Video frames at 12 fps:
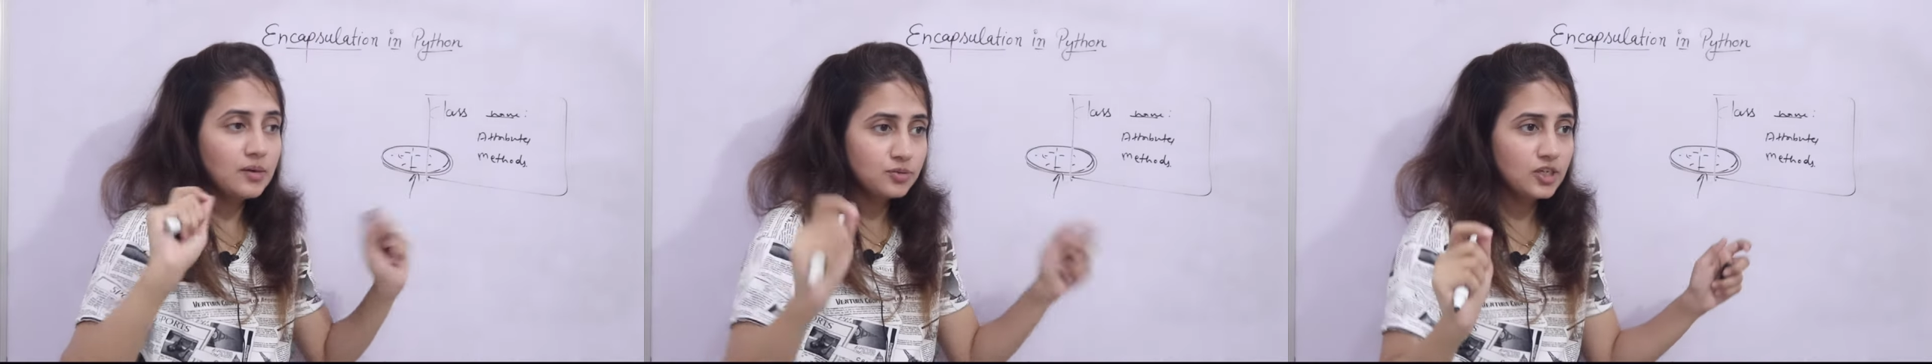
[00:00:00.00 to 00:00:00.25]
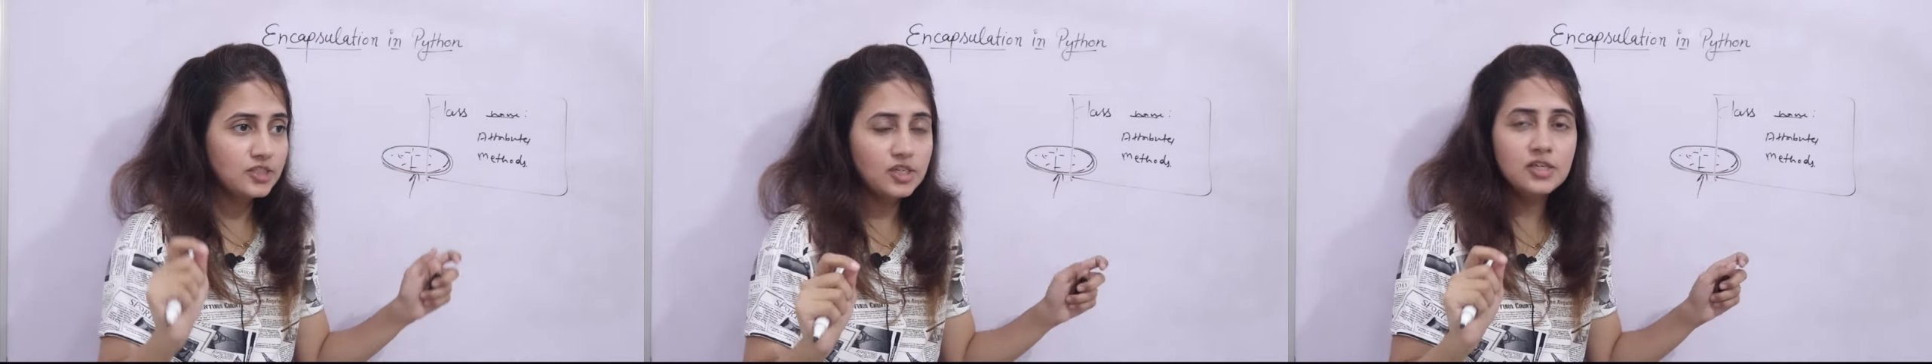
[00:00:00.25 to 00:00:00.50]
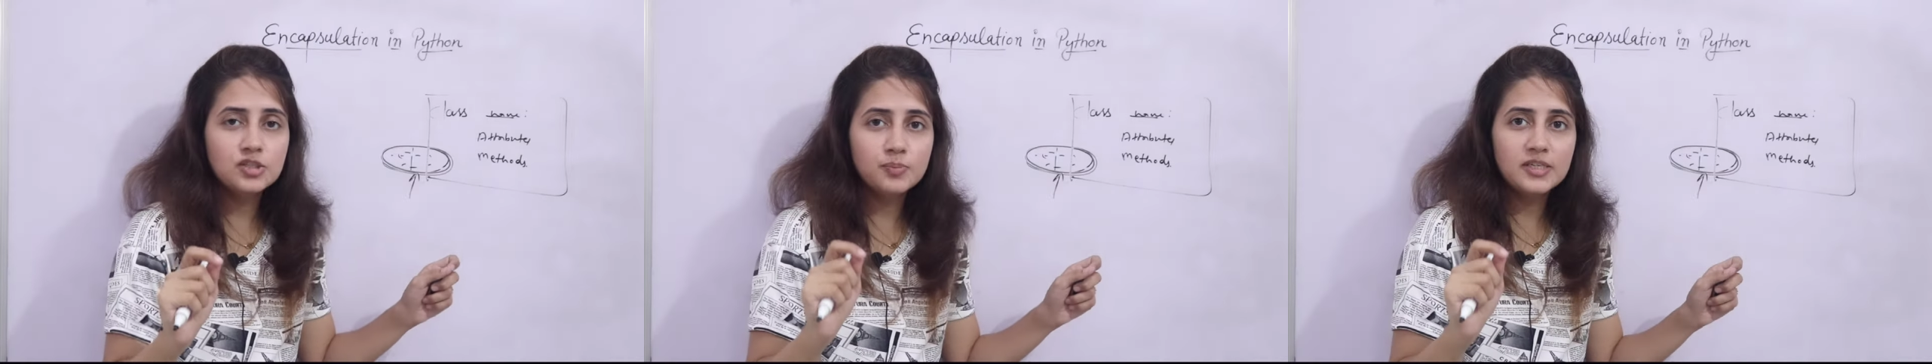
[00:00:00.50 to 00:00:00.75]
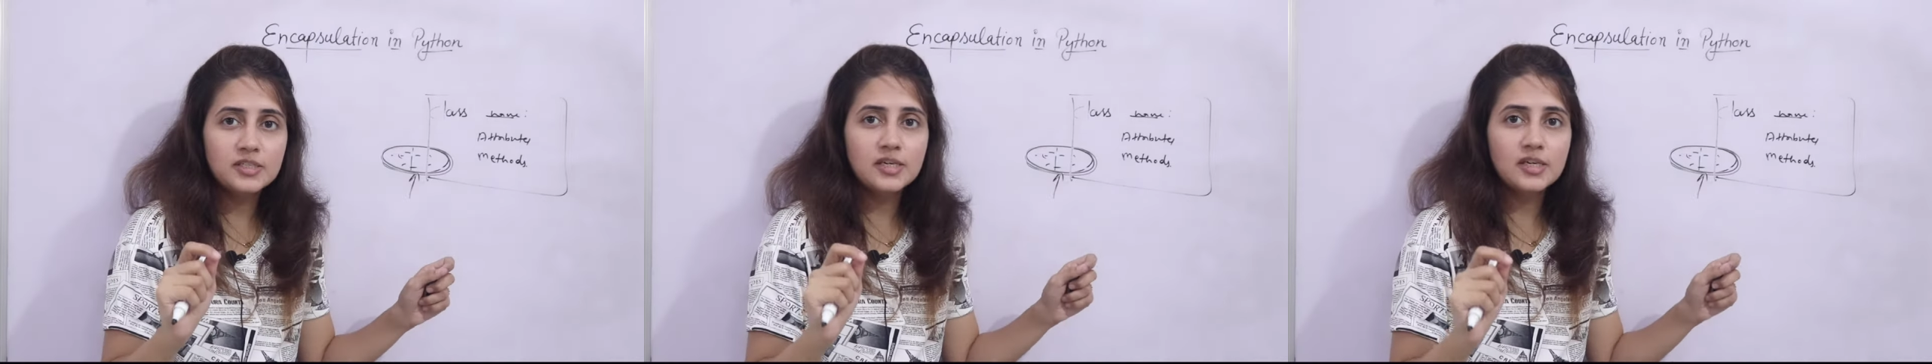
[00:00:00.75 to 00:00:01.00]
abstraction is
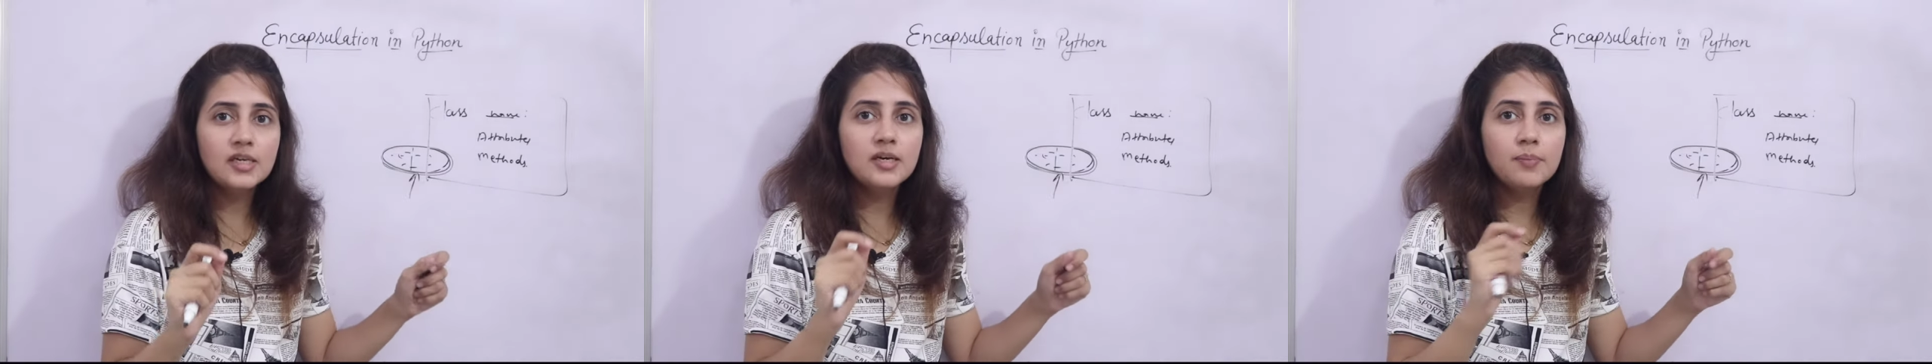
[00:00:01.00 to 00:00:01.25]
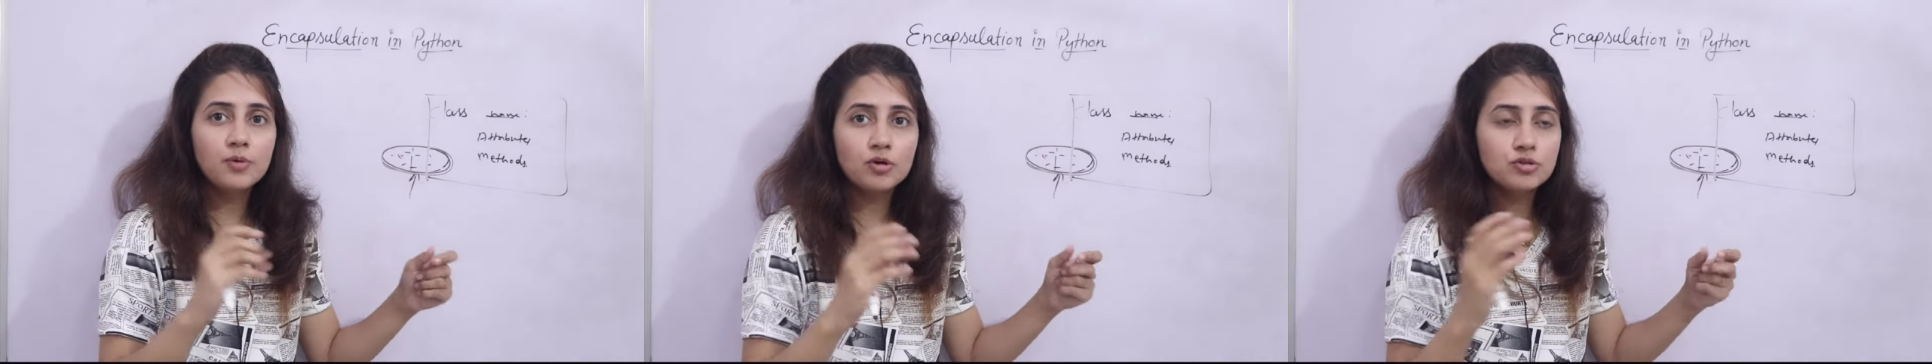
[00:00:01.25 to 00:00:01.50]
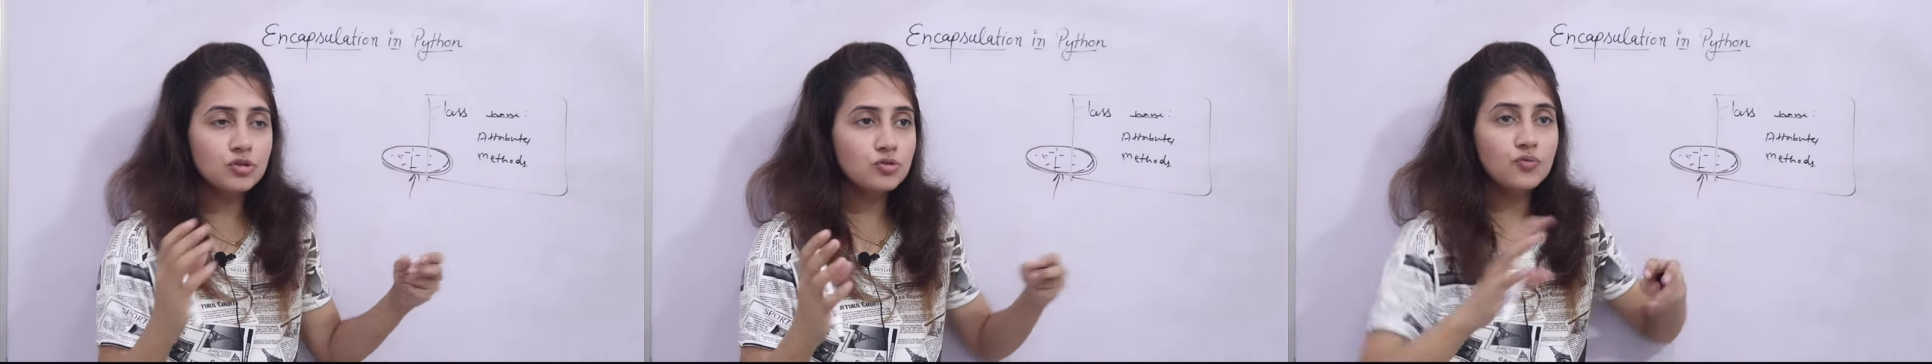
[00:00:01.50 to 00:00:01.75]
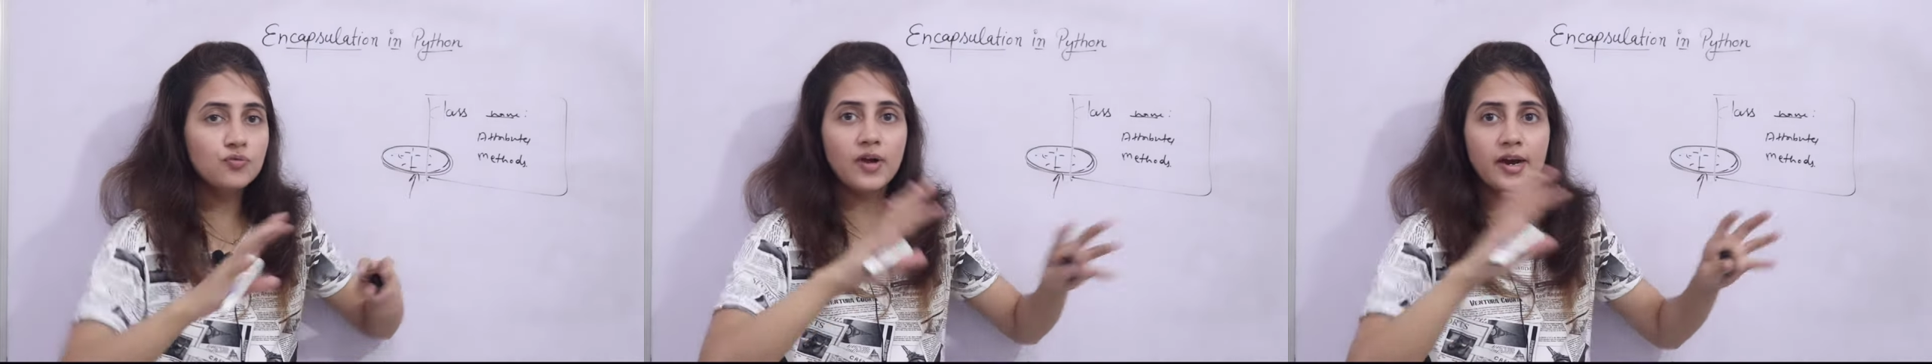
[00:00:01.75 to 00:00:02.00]
basically a
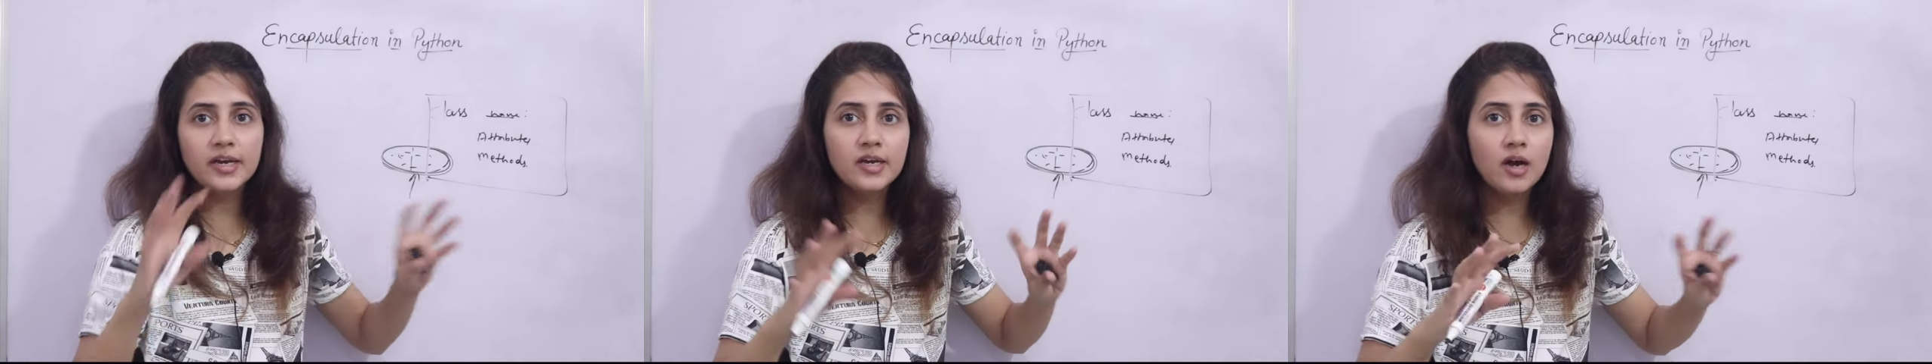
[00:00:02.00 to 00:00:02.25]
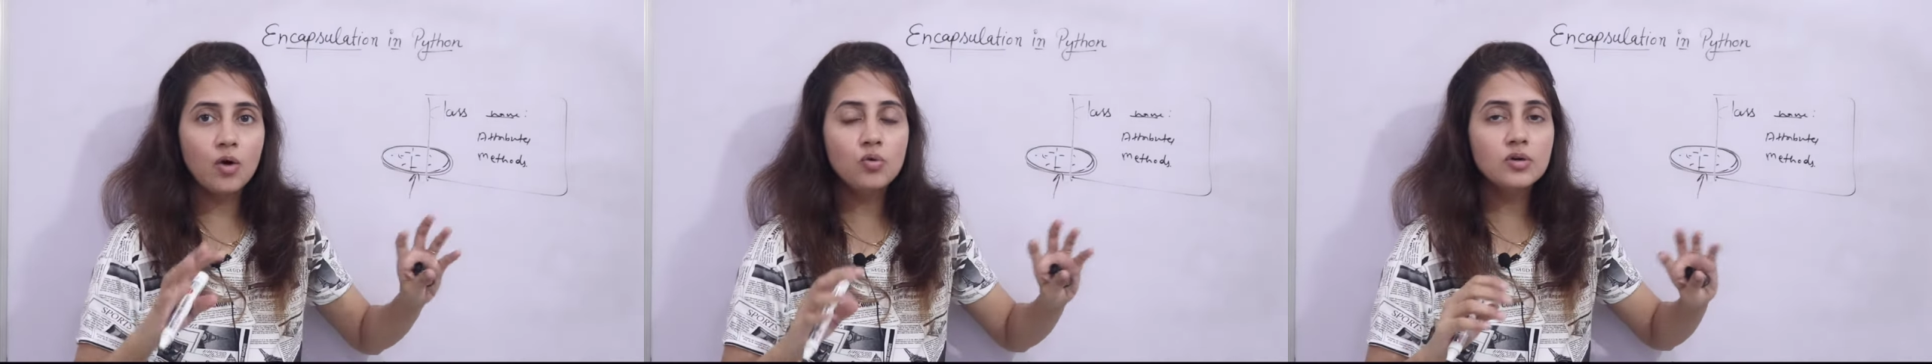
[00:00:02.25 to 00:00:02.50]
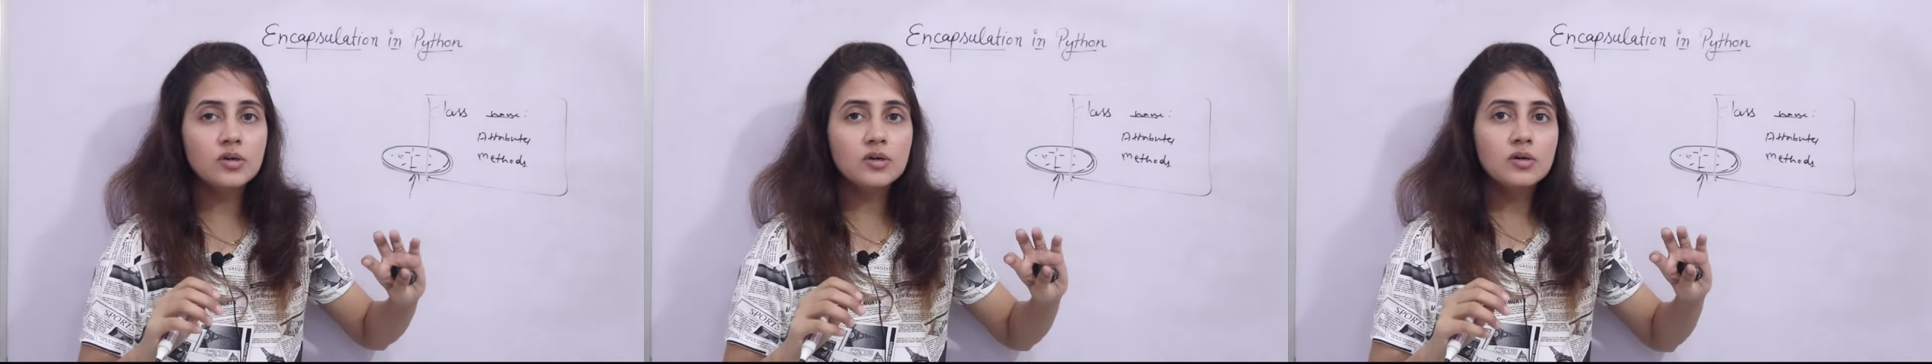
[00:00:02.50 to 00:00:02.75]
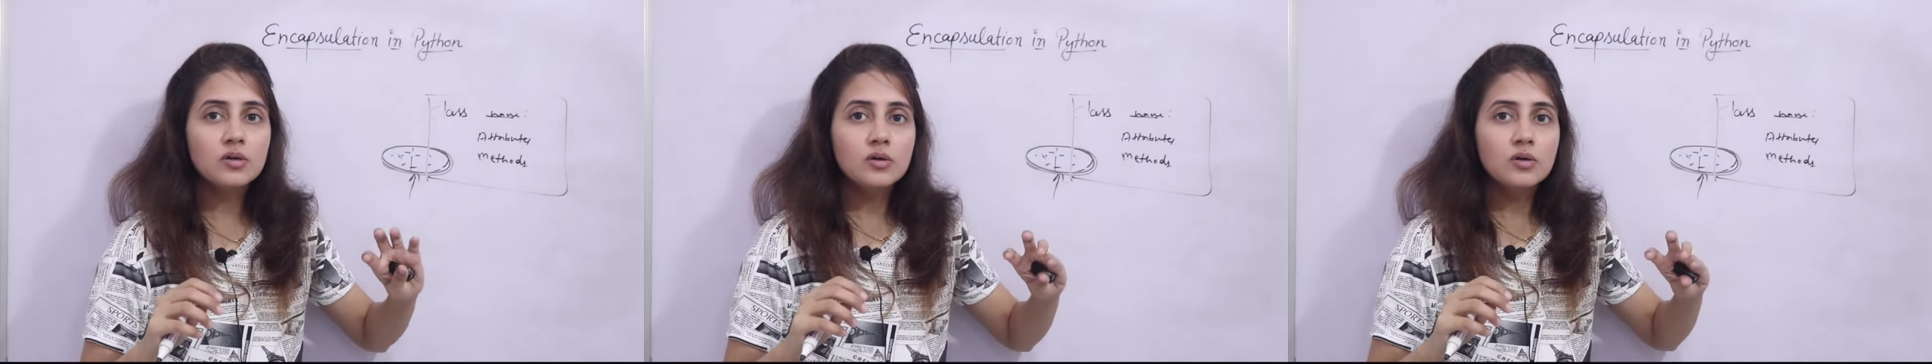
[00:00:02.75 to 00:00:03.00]
process of finding out